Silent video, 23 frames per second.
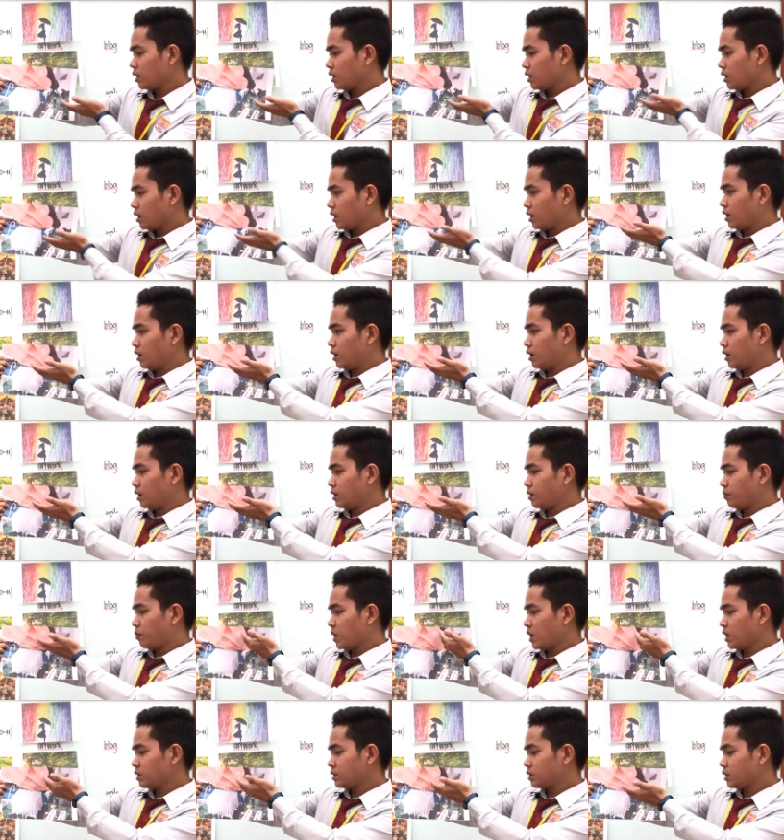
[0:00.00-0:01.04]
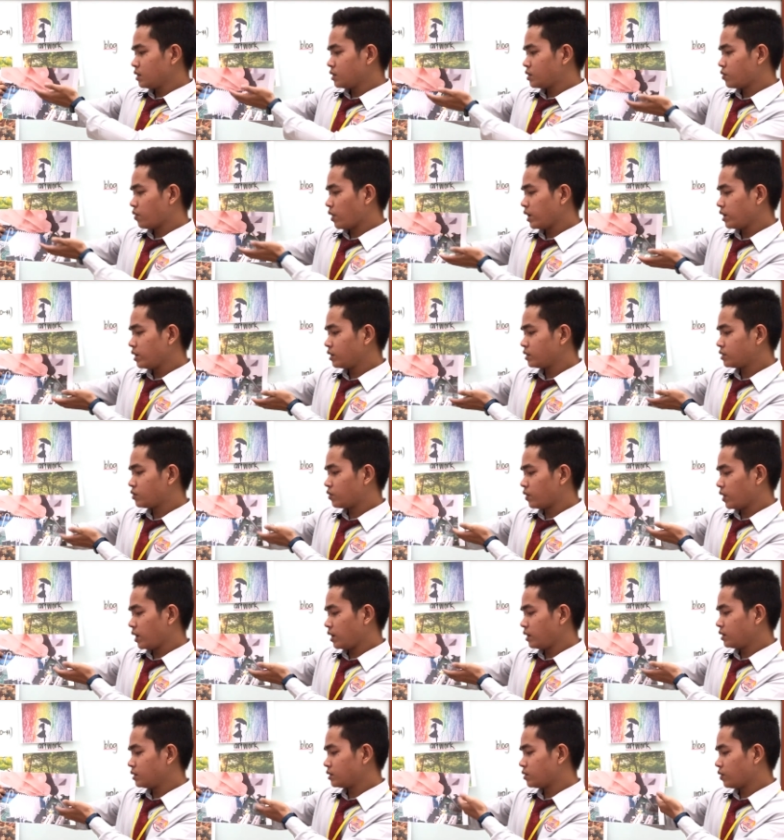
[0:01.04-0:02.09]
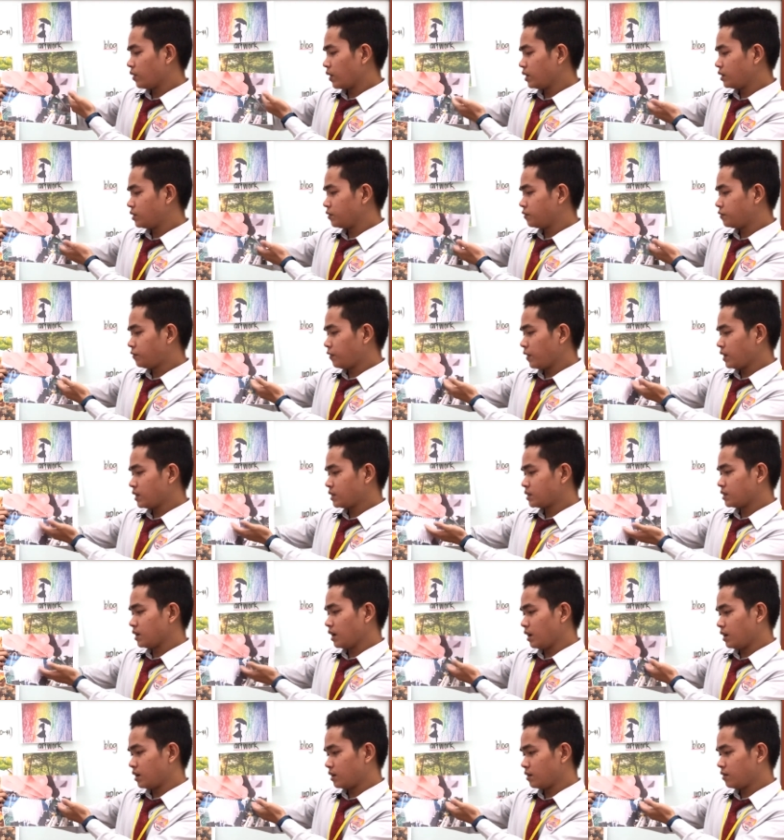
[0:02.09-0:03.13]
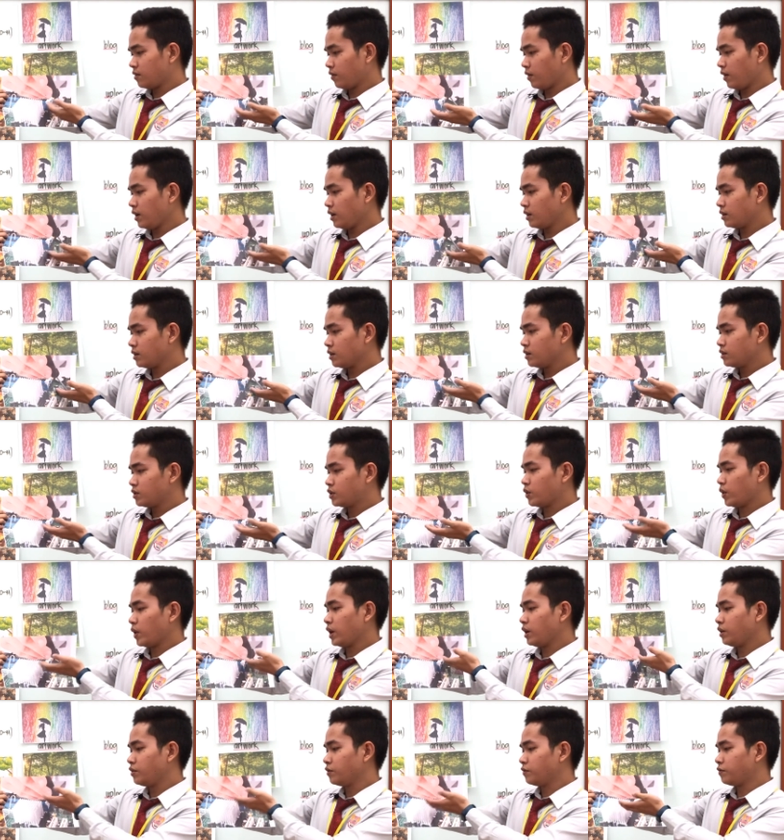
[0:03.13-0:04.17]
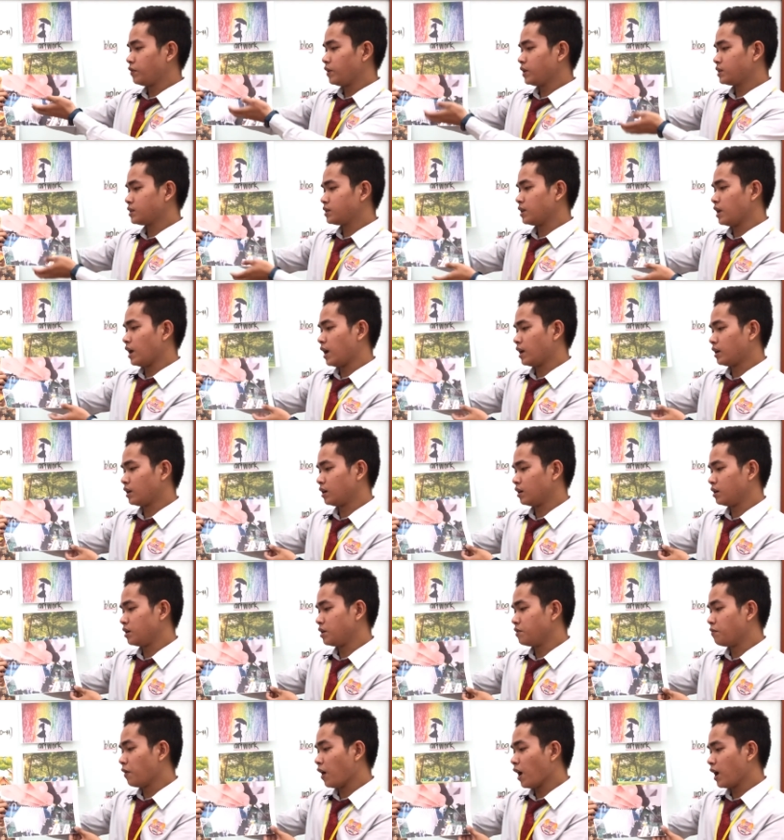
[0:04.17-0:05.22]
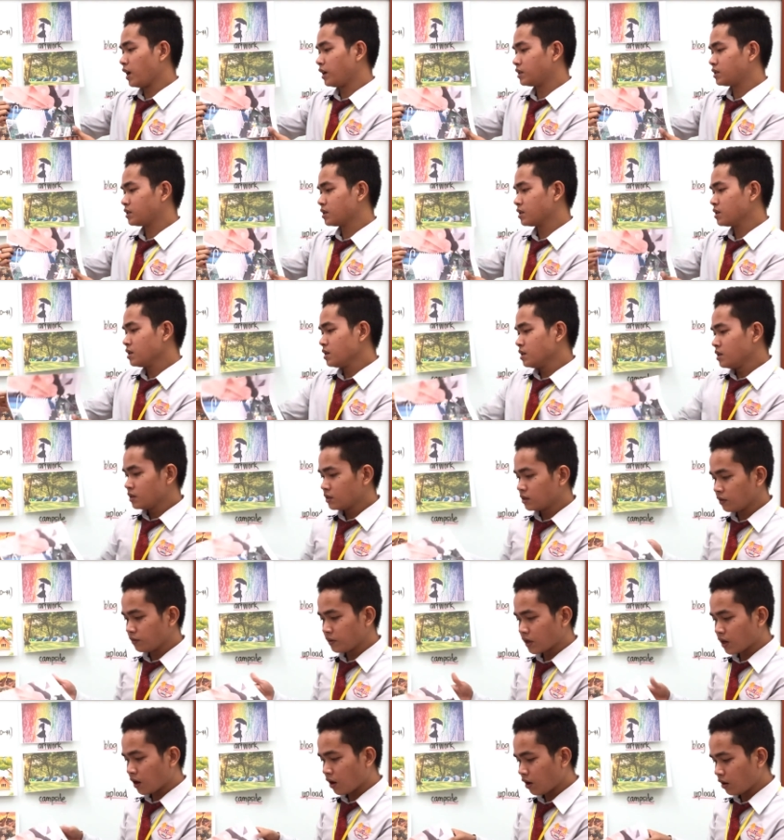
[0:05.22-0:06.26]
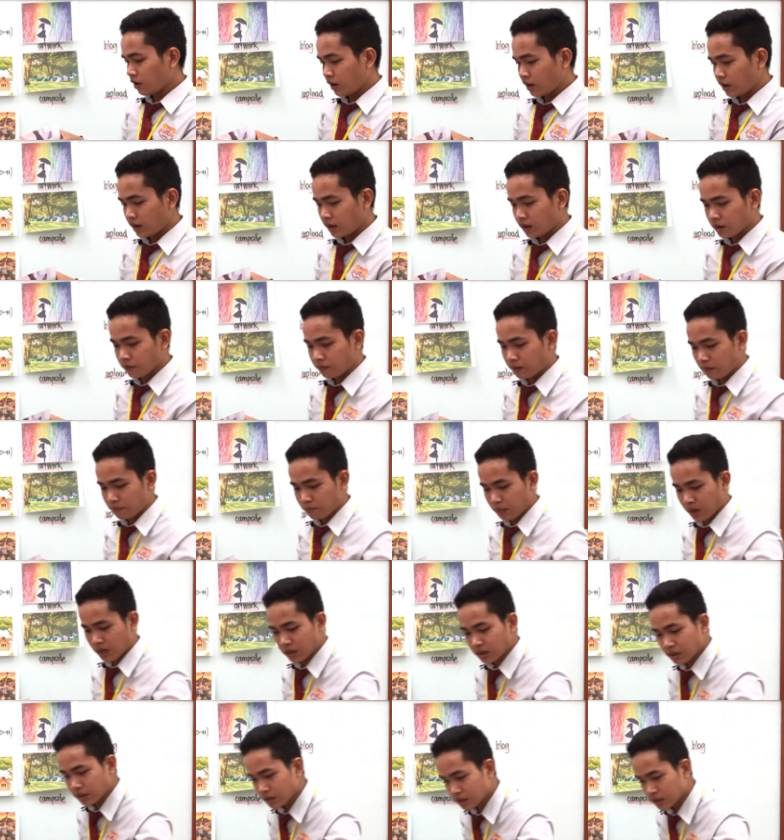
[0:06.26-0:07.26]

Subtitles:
the person trying to fix it, right? Trying to fix that device. So we call it equipment.